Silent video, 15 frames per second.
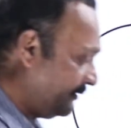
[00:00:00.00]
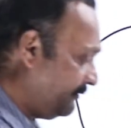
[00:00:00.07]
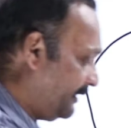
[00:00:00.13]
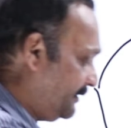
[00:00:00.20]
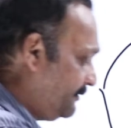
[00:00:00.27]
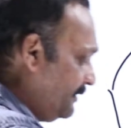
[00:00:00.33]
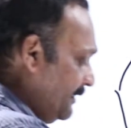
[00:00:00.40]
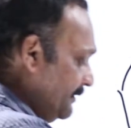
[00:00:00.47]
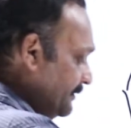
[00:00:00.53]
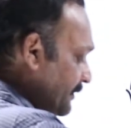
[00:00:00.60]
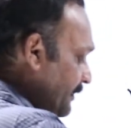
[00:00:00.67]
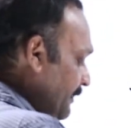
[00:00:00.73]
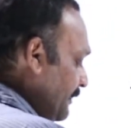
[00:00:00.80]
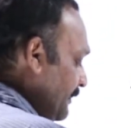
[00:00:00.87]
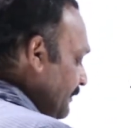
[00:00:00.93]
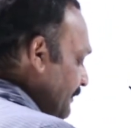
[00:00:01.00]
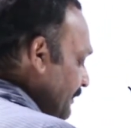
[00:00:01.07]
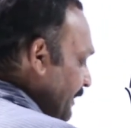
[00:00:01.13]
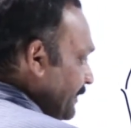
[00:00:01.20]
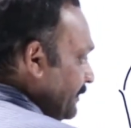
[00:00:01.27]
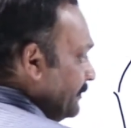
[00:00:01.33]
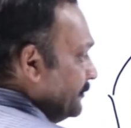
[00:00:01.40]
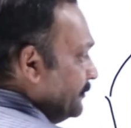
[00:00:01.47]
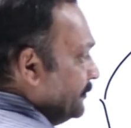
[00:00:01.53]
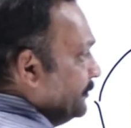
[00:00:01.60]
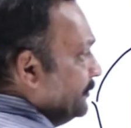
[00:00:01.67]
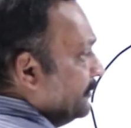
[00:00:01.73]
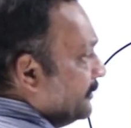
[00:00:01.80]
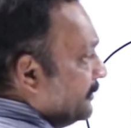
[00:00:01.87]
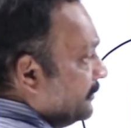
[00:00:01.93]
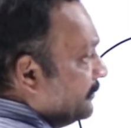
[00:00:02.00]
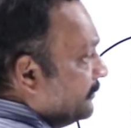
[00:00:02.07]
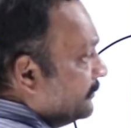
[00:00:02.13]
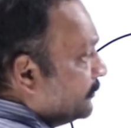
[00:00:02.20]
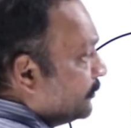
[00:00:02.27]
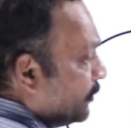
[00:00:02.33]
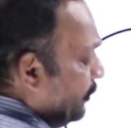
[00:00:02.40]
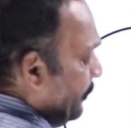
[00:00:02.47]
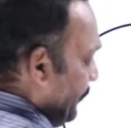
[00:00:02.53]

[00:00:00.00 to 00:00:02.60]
revise once, right, through